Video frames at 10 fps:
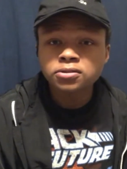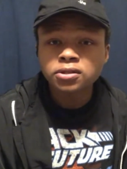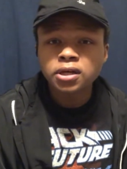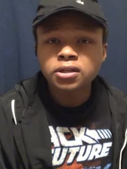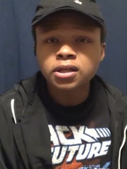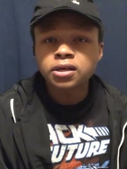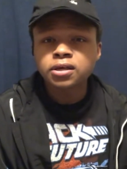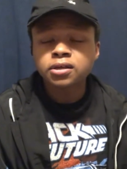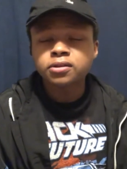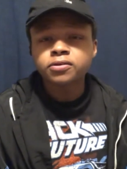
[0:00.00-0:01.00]
that they can
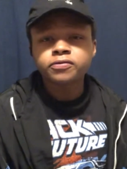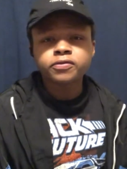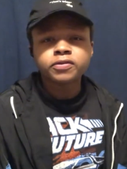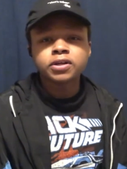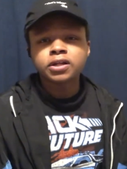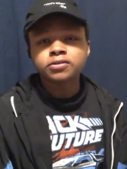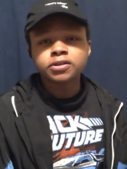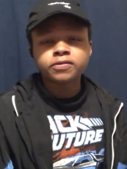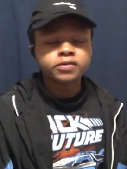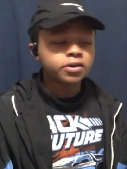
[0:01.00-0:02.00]
get their $50
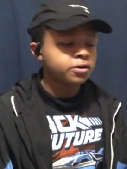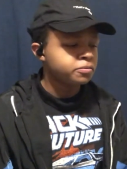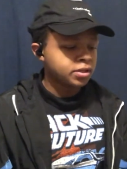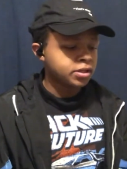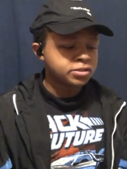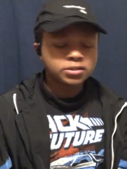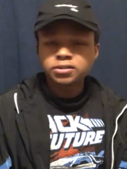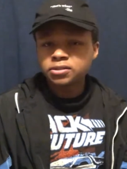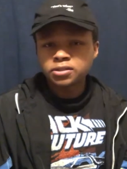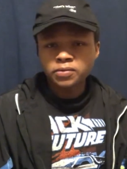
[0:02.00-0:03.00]
gift card. Let's
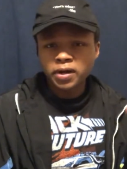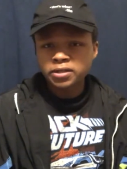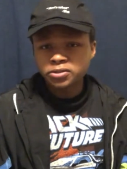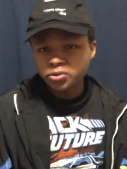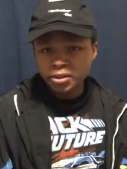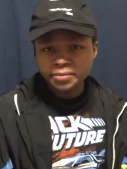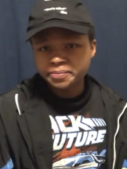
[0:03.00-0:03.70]
just get right into it.